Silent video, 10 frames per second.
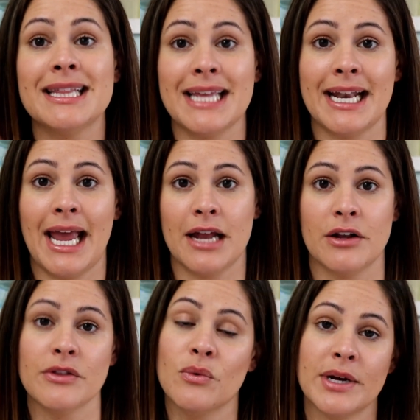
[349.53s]
and then add
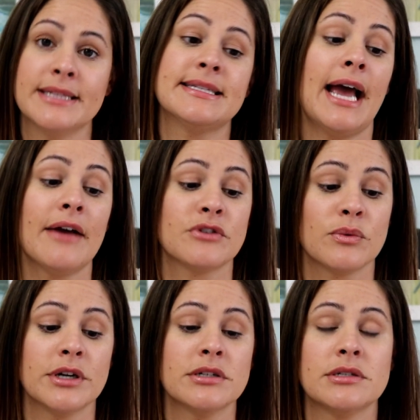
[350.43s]
on the ones
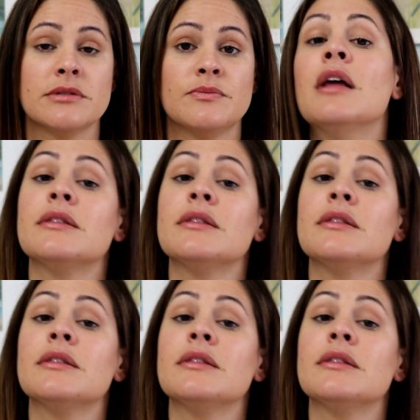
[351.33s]
afterwards.